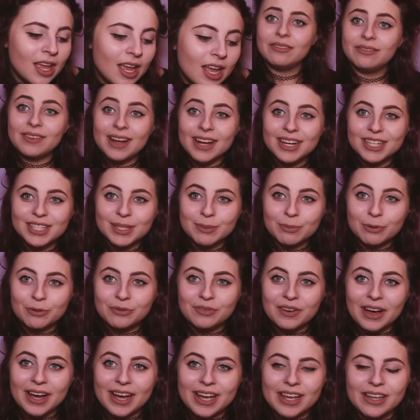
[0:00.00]
Fact number
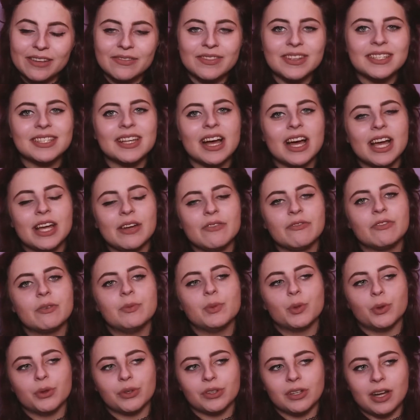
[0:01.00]
5 is I am from
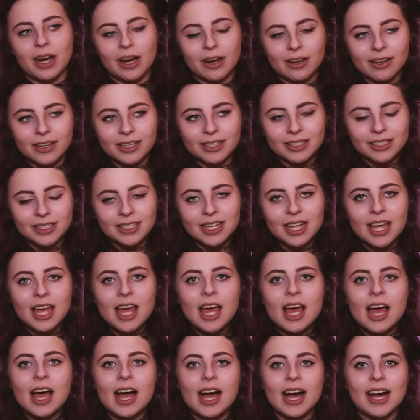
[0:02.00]
Northern Ireland,
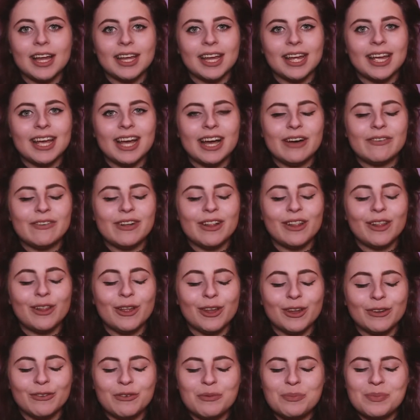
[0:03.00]
and I have a
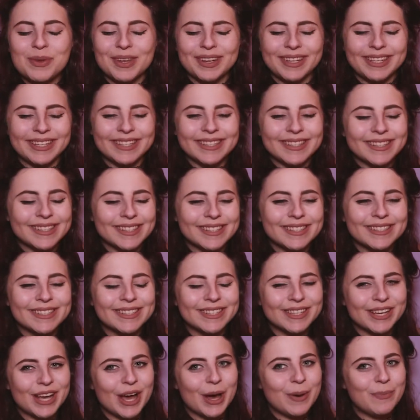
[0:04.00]
lot of opinions
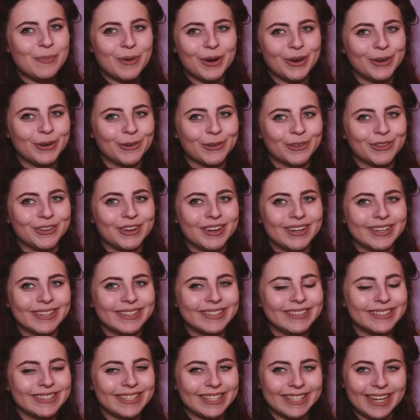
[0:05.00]
about
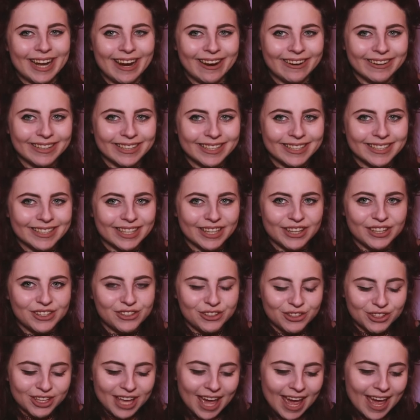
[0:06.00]
Northern Ireland and the
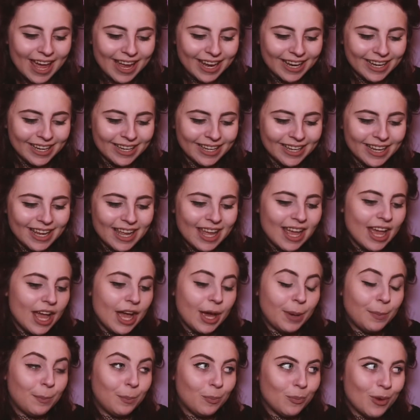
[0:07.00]
UK,
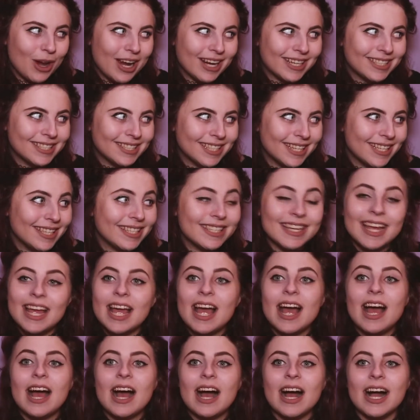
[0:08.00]
Brexit,
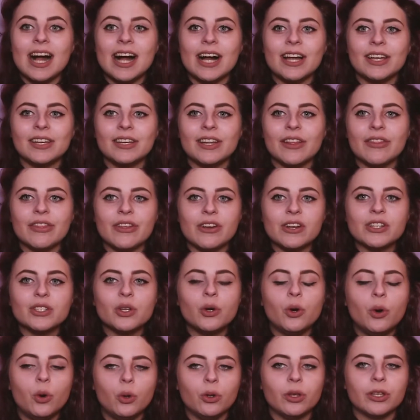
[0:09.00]
and there's a
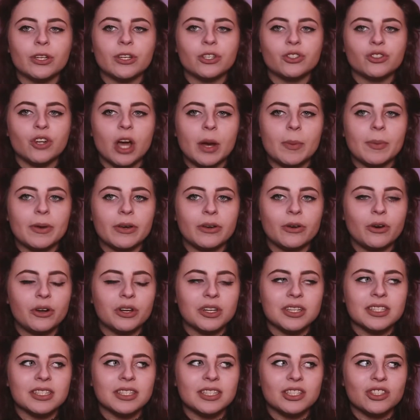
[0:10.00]
whole lot of drama
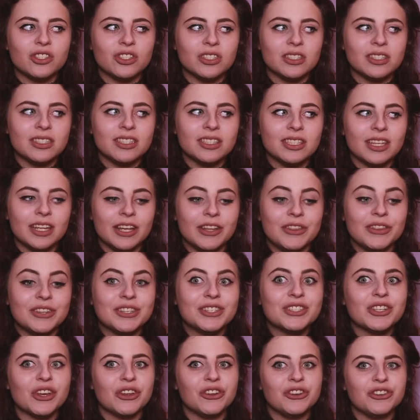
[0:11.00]
honestly just in
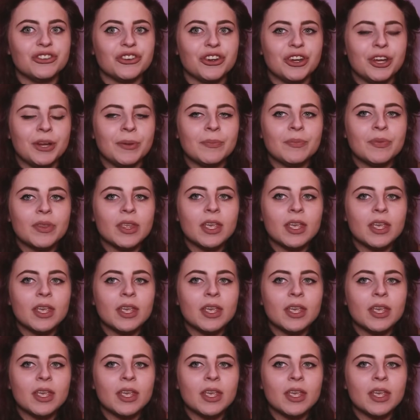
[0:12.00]
this country.